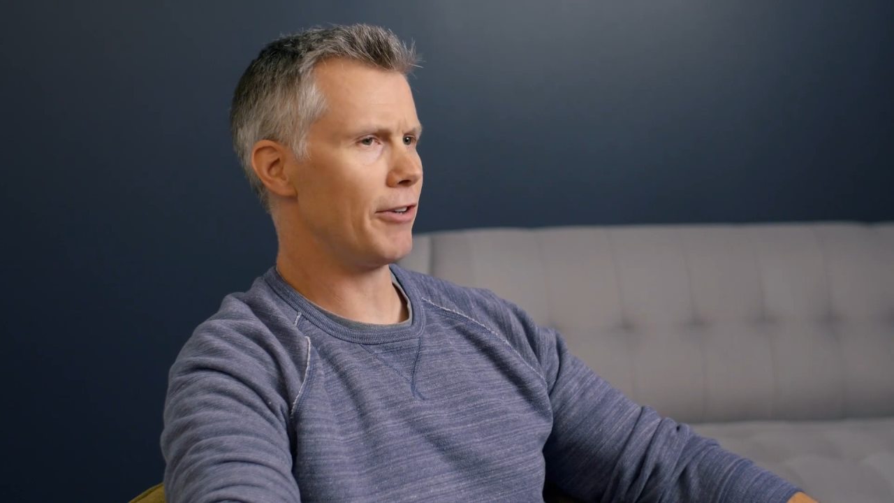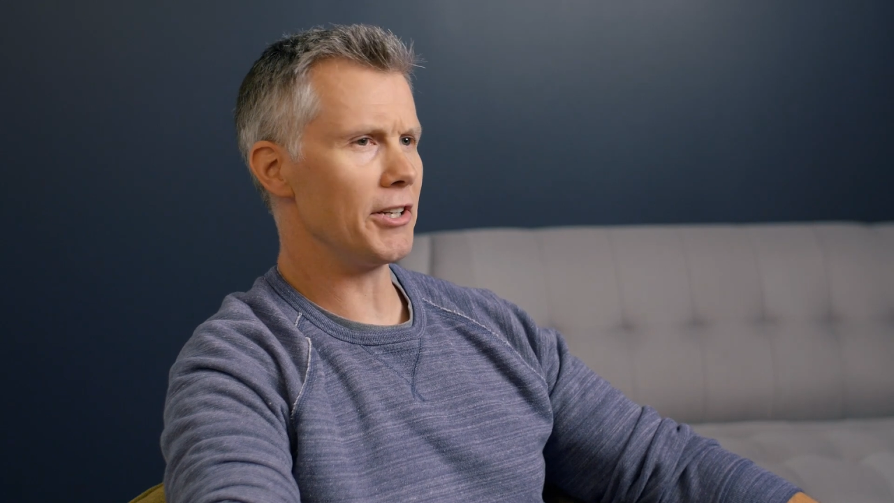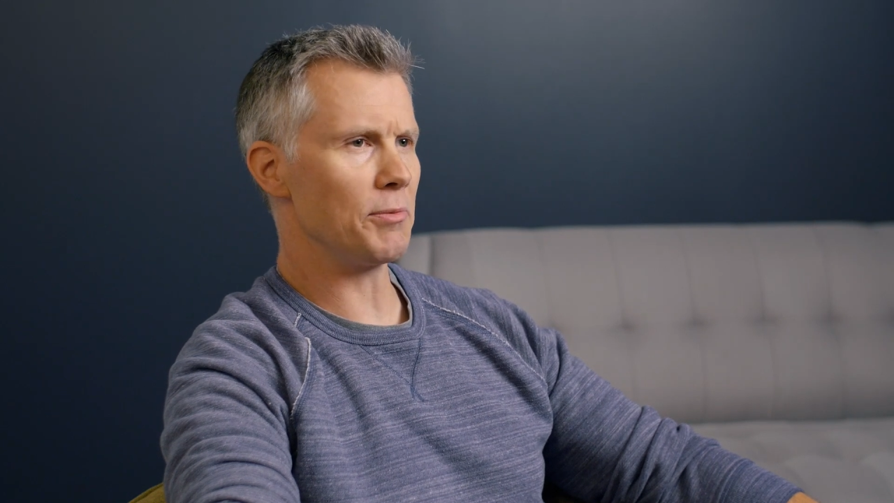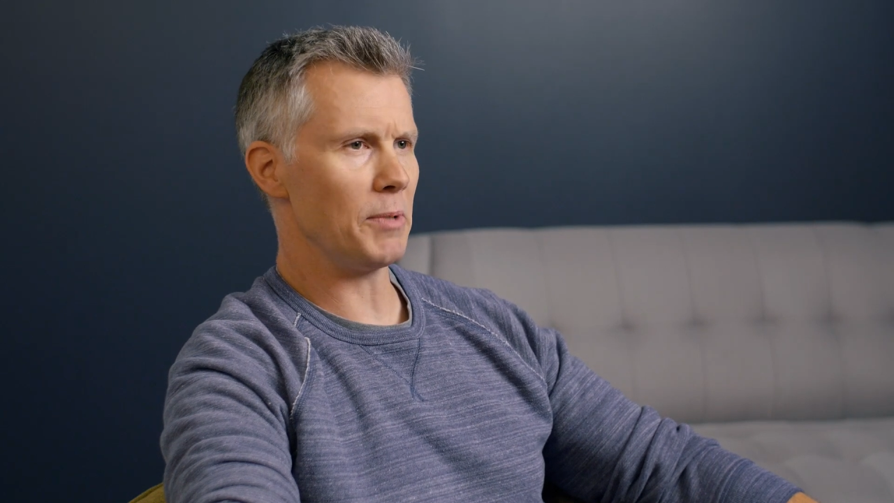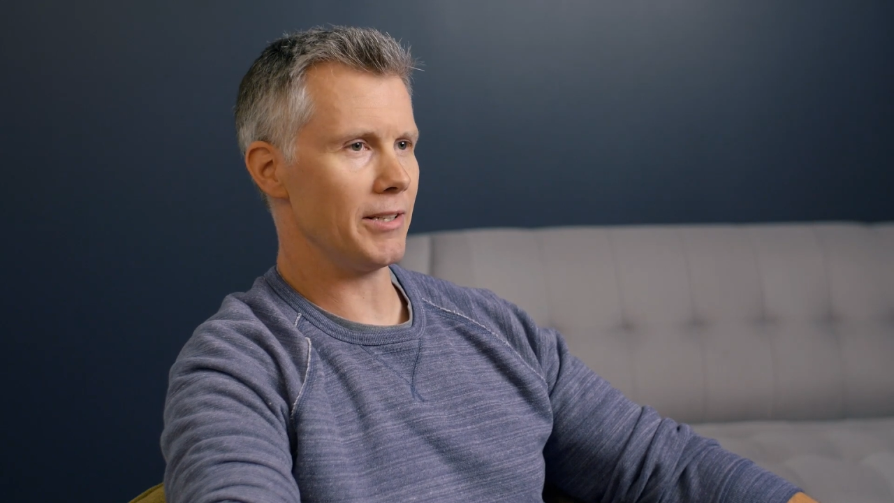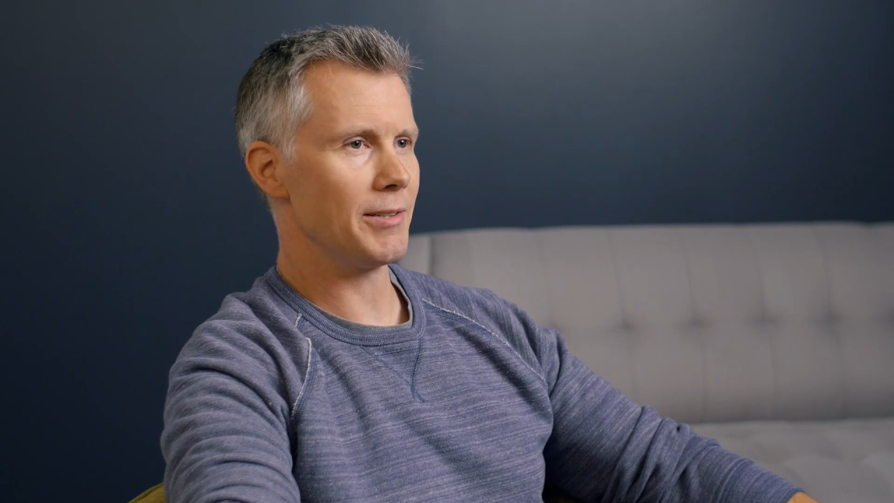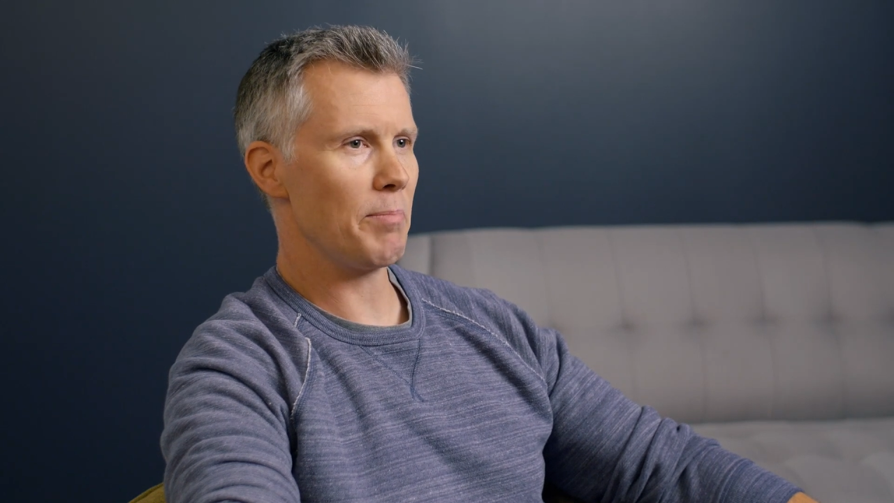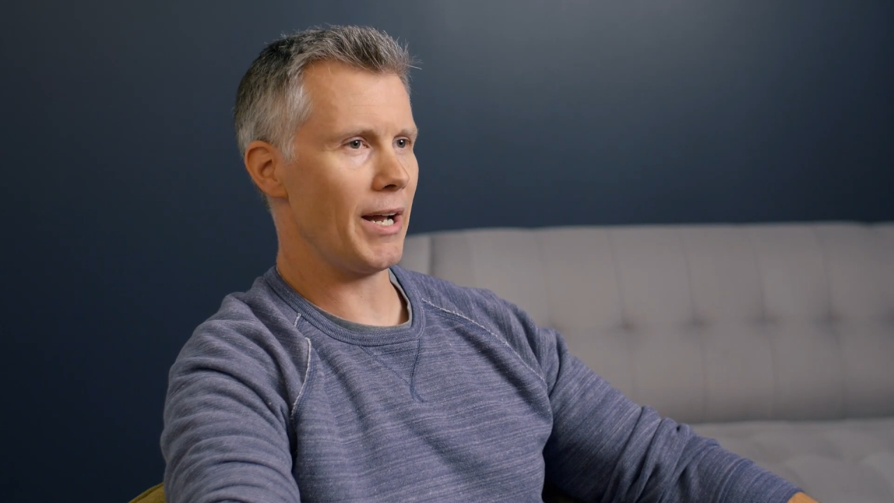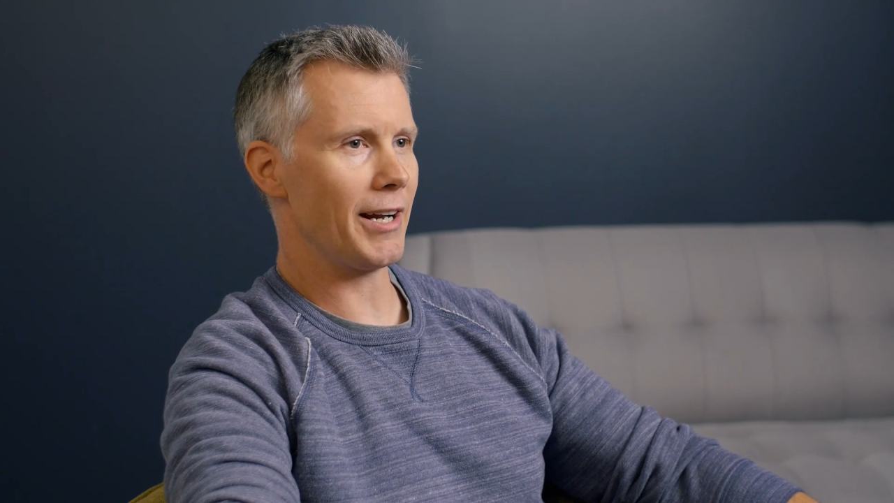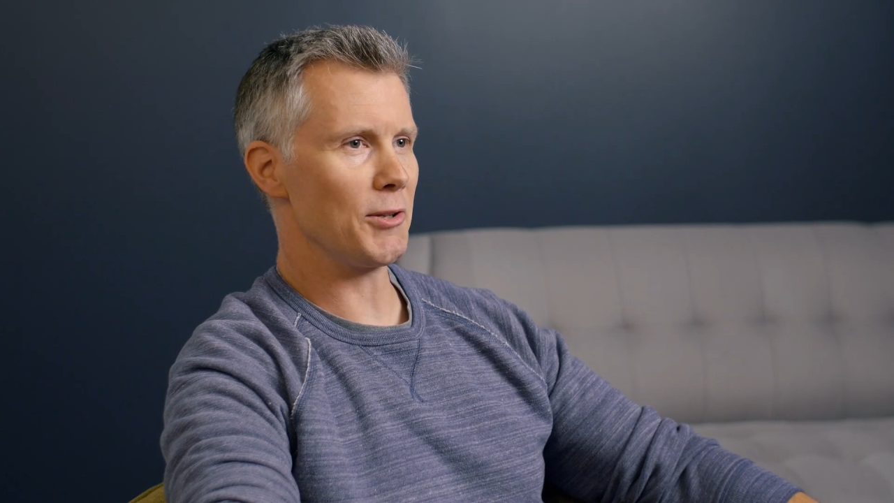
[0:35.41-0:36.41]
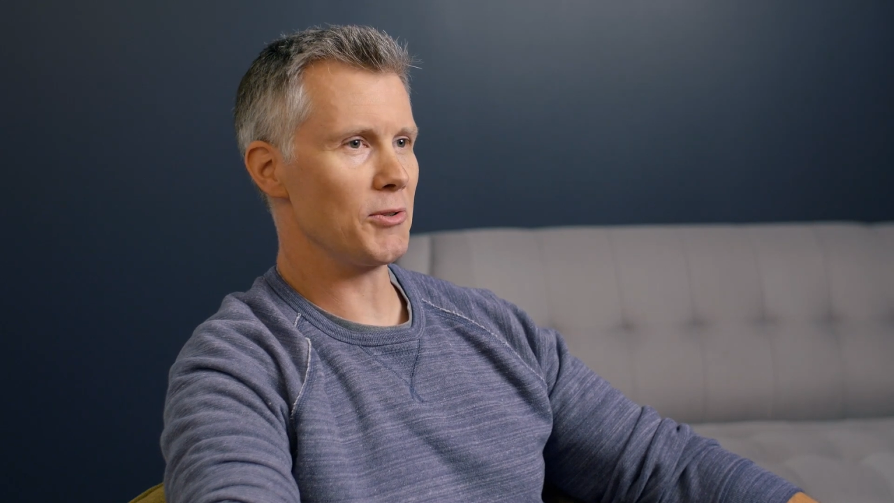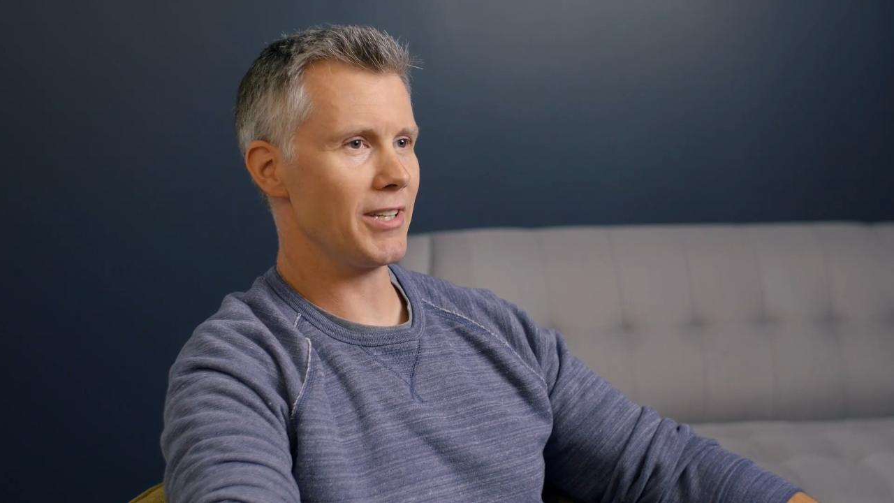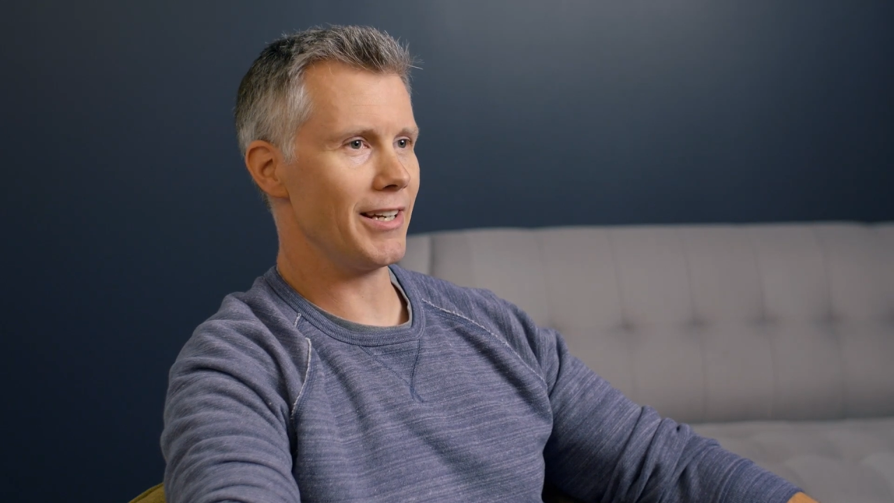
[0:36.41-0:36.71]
husband back in those